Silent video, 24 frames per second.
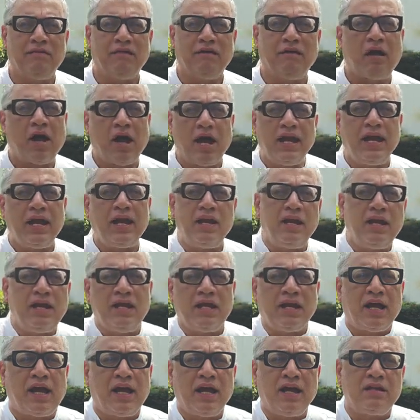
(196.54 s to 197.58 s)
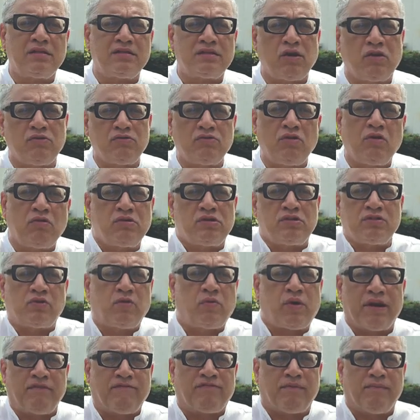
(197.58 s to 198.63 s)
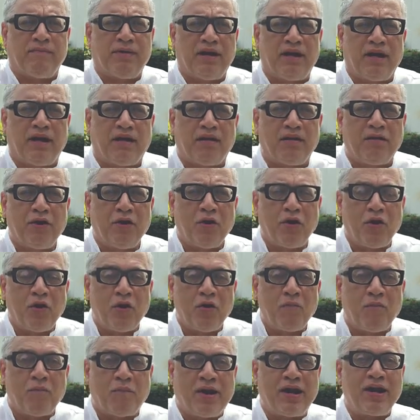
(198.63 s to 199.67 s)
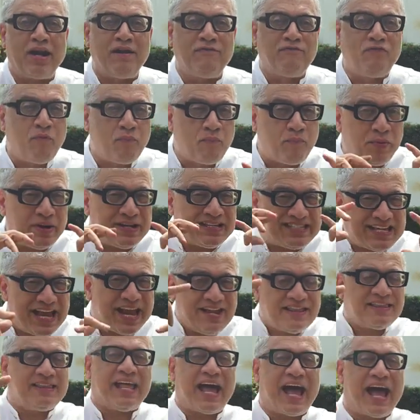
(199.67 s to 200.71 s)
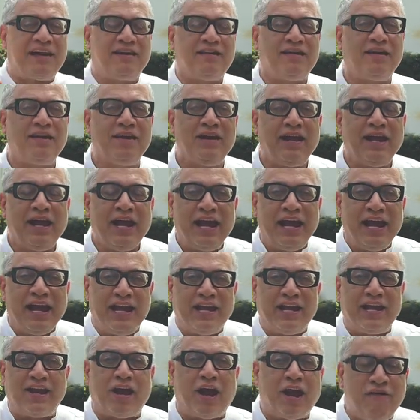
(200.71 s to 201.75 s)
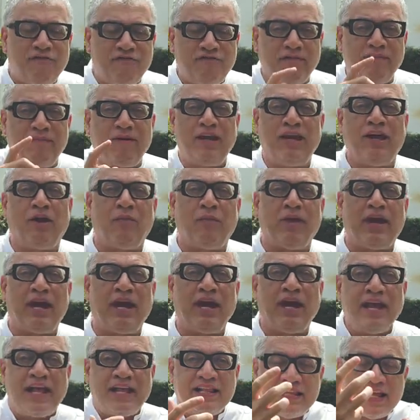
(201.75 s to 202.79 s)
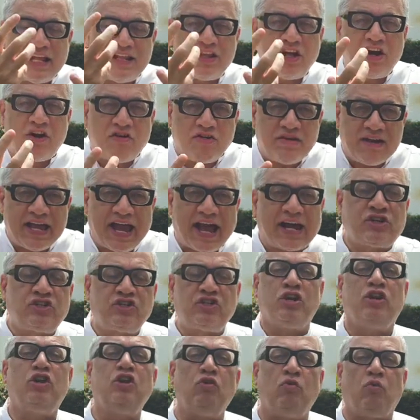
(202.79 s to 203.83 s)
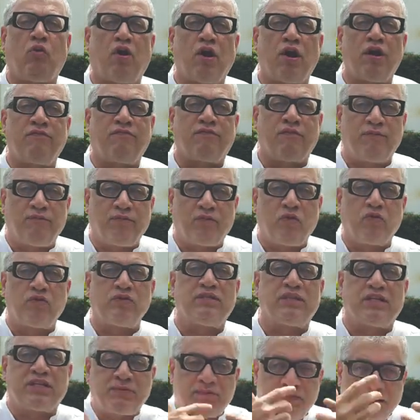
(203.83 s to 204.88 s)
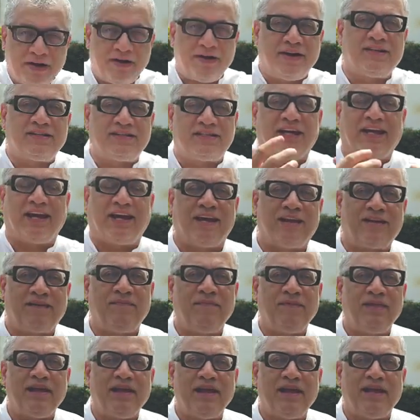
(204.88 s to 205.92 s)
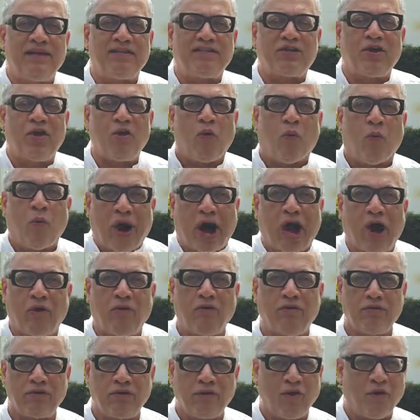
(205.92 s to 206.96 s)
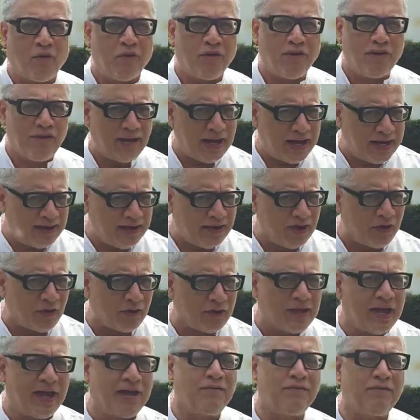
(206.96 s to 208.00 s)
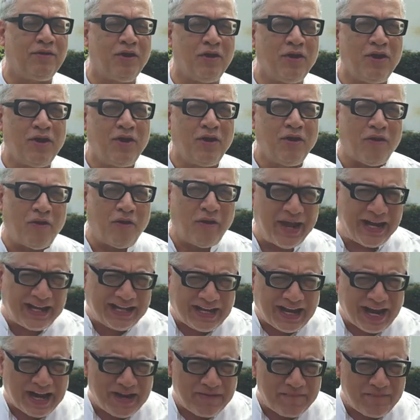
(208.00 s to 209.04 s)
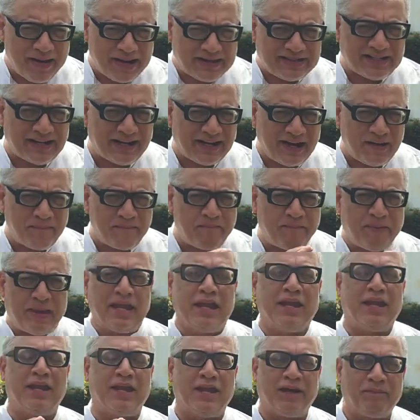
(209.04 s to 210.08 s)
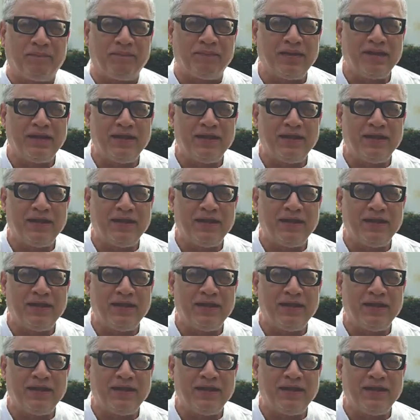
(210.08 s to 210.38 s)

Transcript: INDIA sounds, oh, it's quite familiar. But if you present that in an unfamiliar way, then the reaction you want from those experiencing it is, wow, oh, I didn't know that. Or it kind of makes a little ping here.